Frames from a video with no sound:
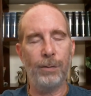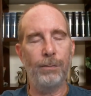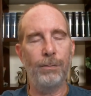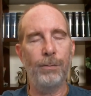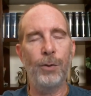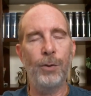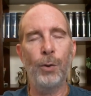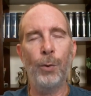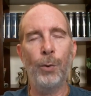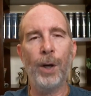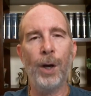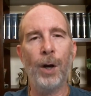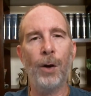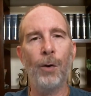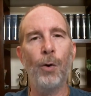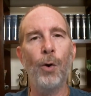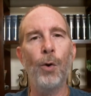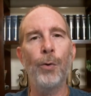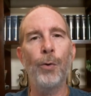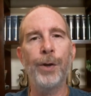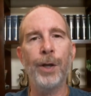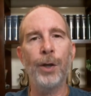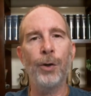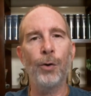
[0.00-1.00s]
doing our
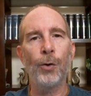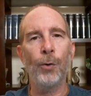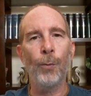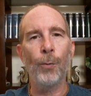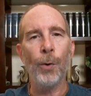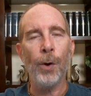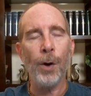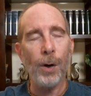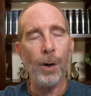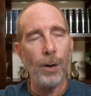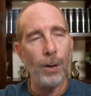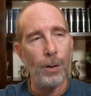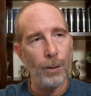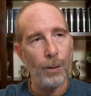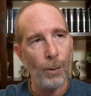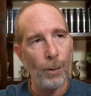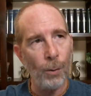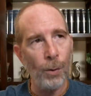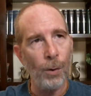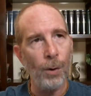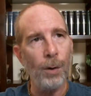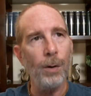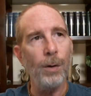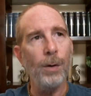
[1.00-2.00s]
own inner work
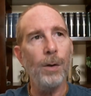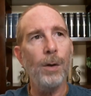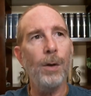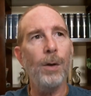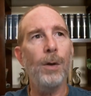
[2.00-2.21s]
or